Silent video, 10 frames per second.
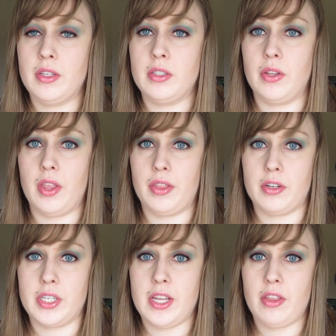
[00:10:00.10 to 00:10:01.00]
so that their
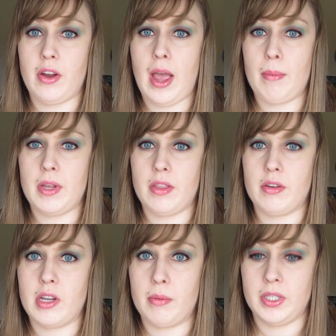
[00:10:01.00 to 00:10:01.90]
teeth are happy, their
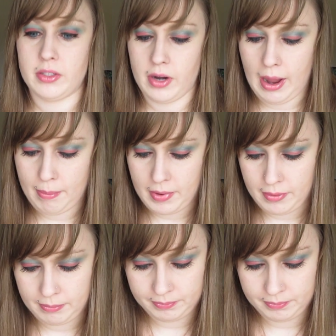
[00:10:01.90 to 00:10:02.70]
tummies are happy.